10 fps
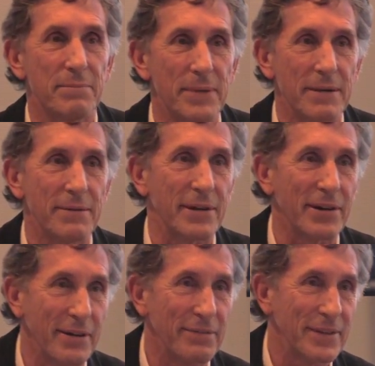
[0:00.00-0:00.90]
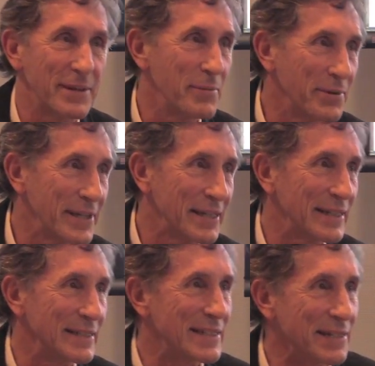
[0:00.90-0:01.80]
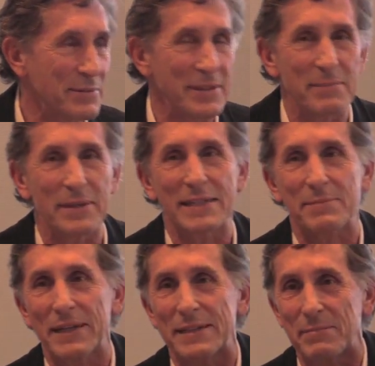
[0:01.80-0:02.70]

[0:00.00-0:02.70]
beer and a coffee in the morning and sit with him and explain